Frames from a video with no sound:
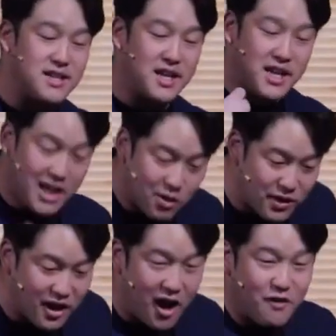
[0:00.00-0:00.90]
a
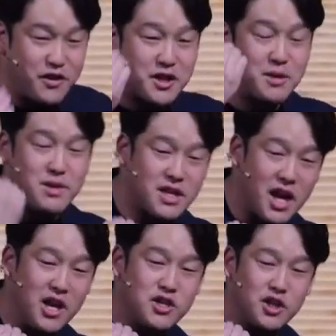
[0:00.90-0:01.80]
hearing of the
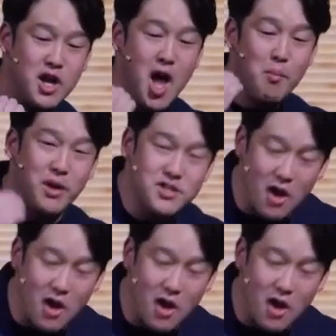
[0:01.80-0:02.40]
communication, but it's